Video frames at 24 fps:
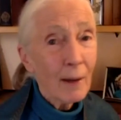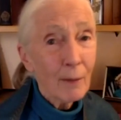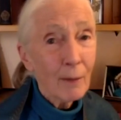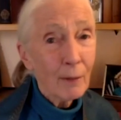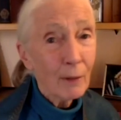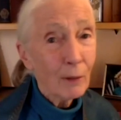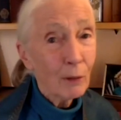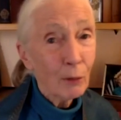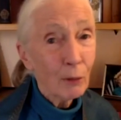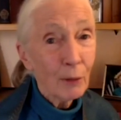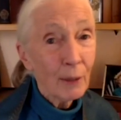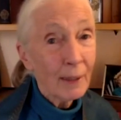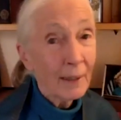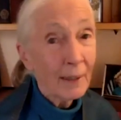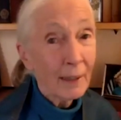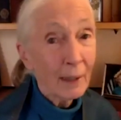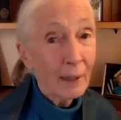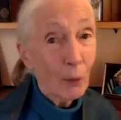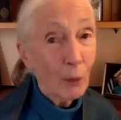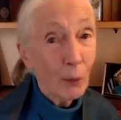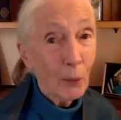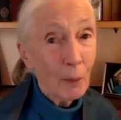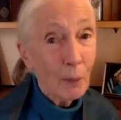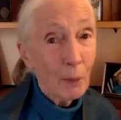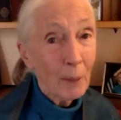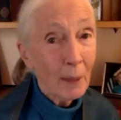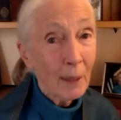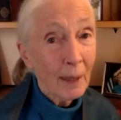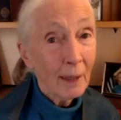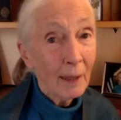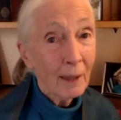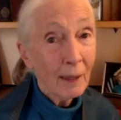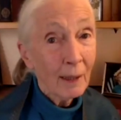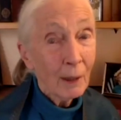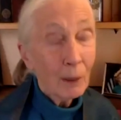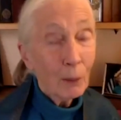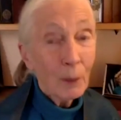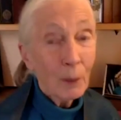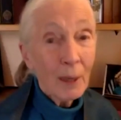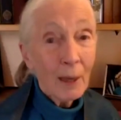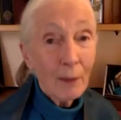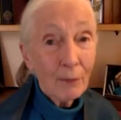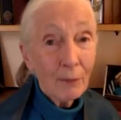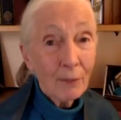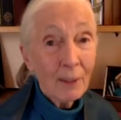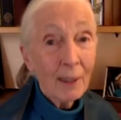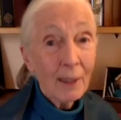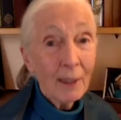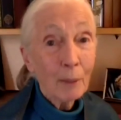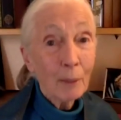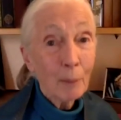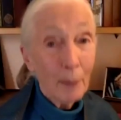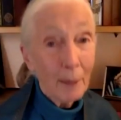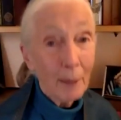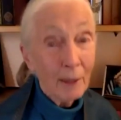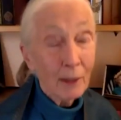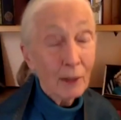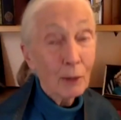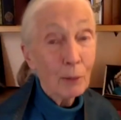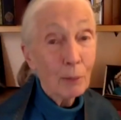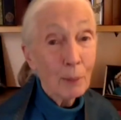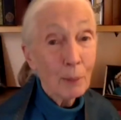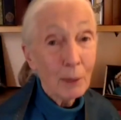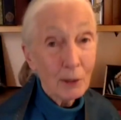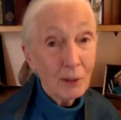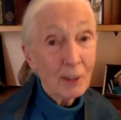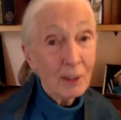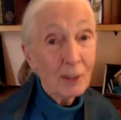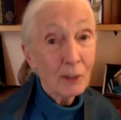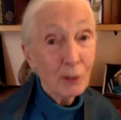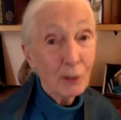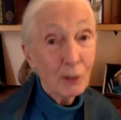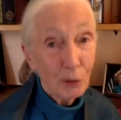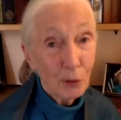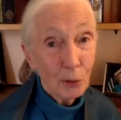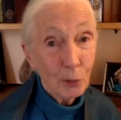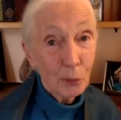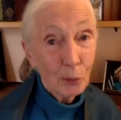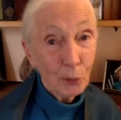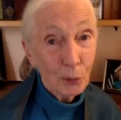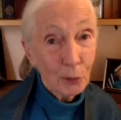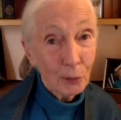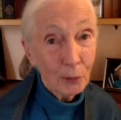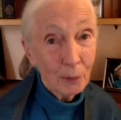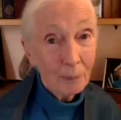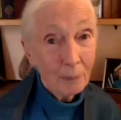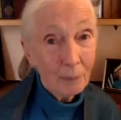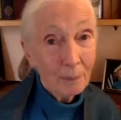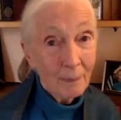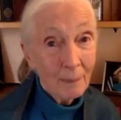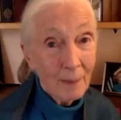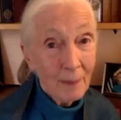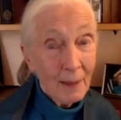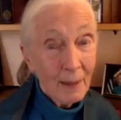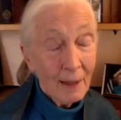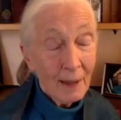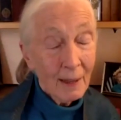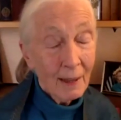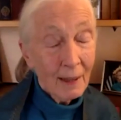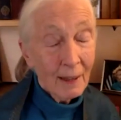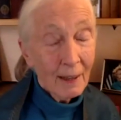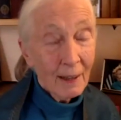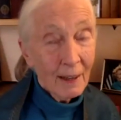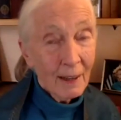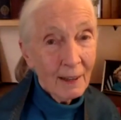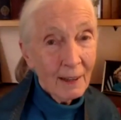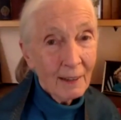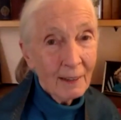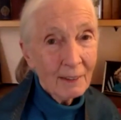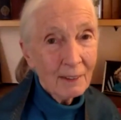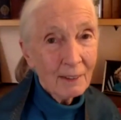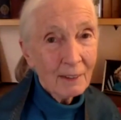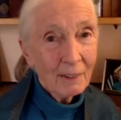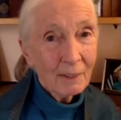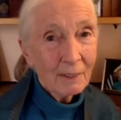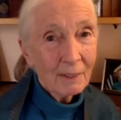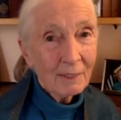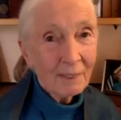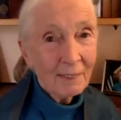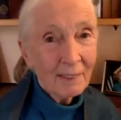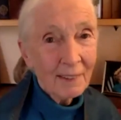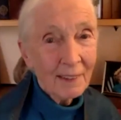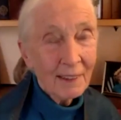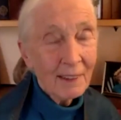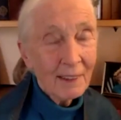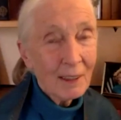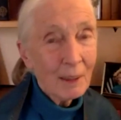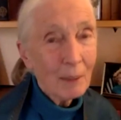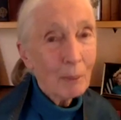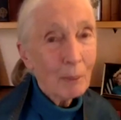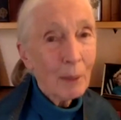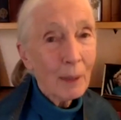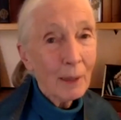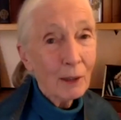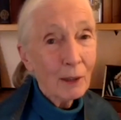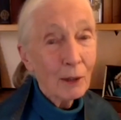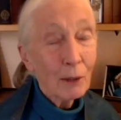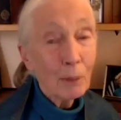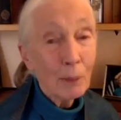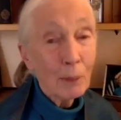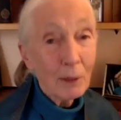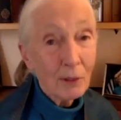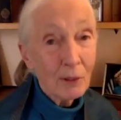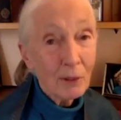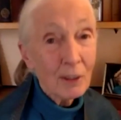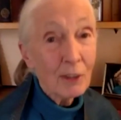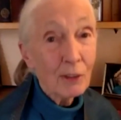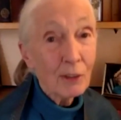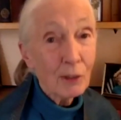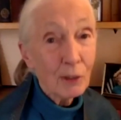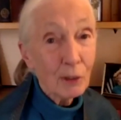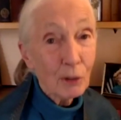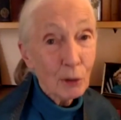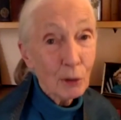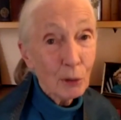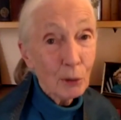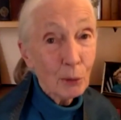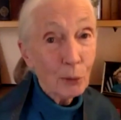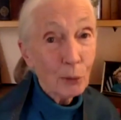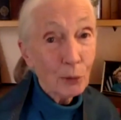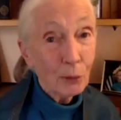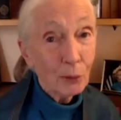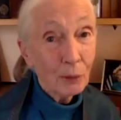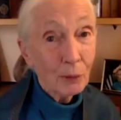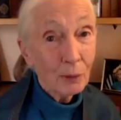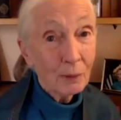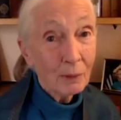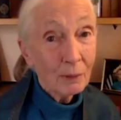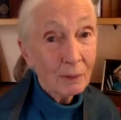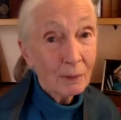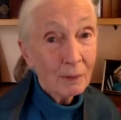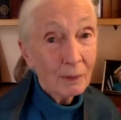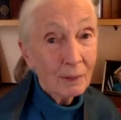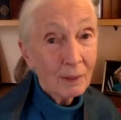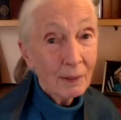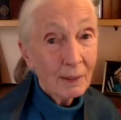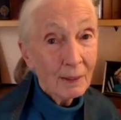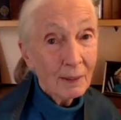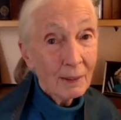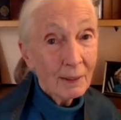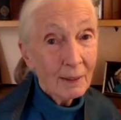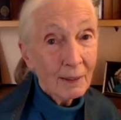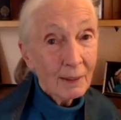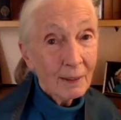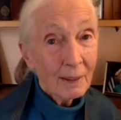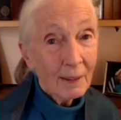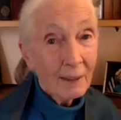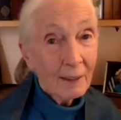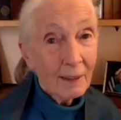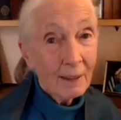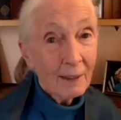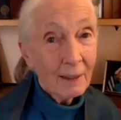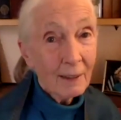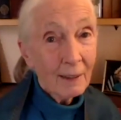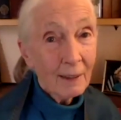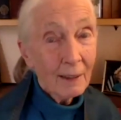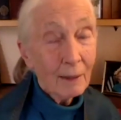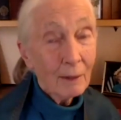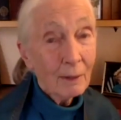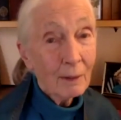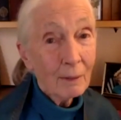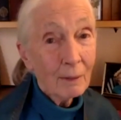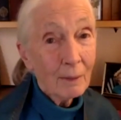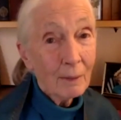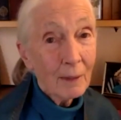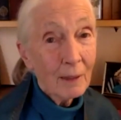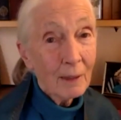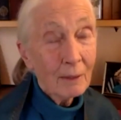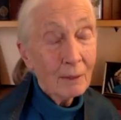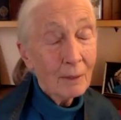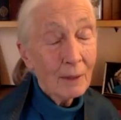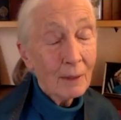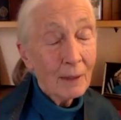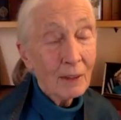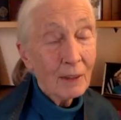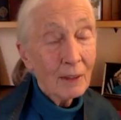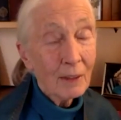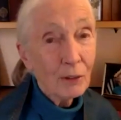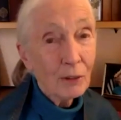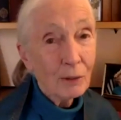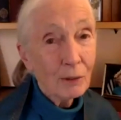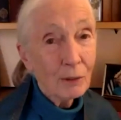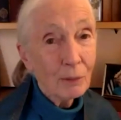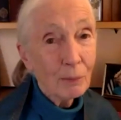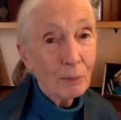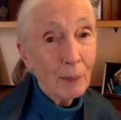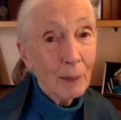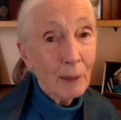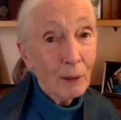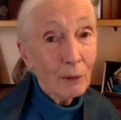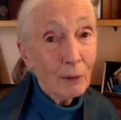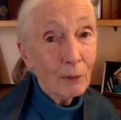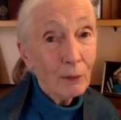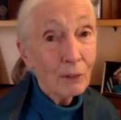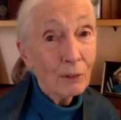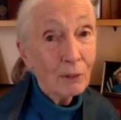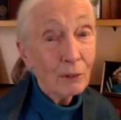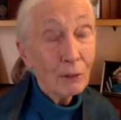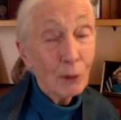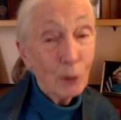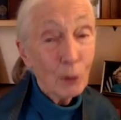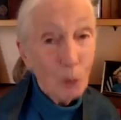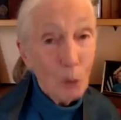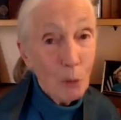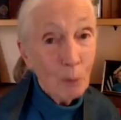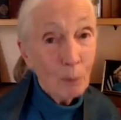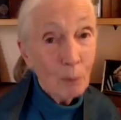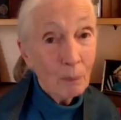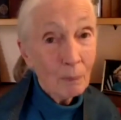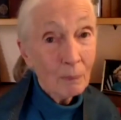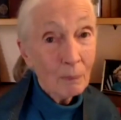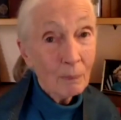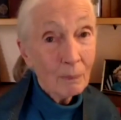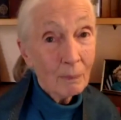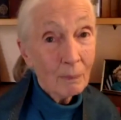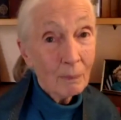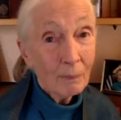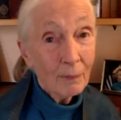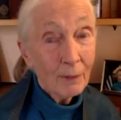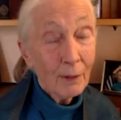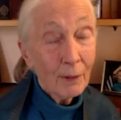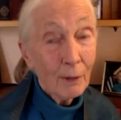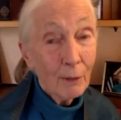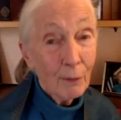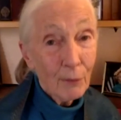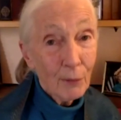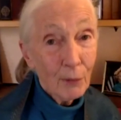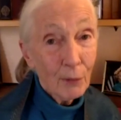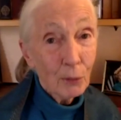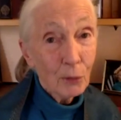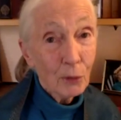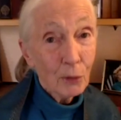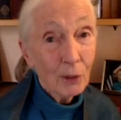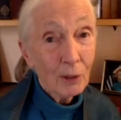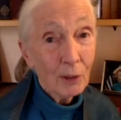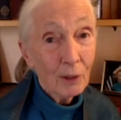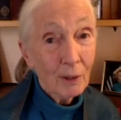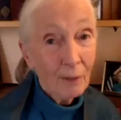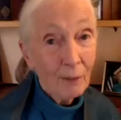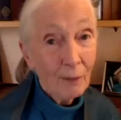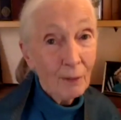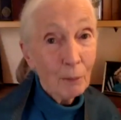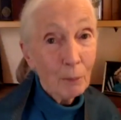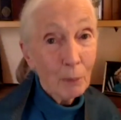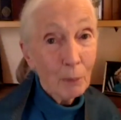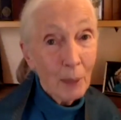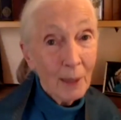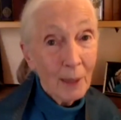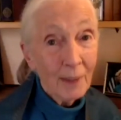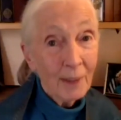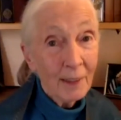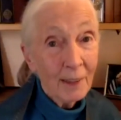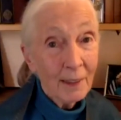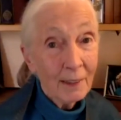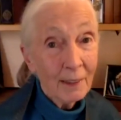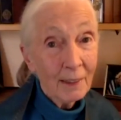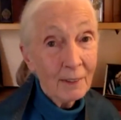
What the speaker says: a green economy. We have to get back to business as usual. And getting back to business as usual, it spells doom for the future of the planet.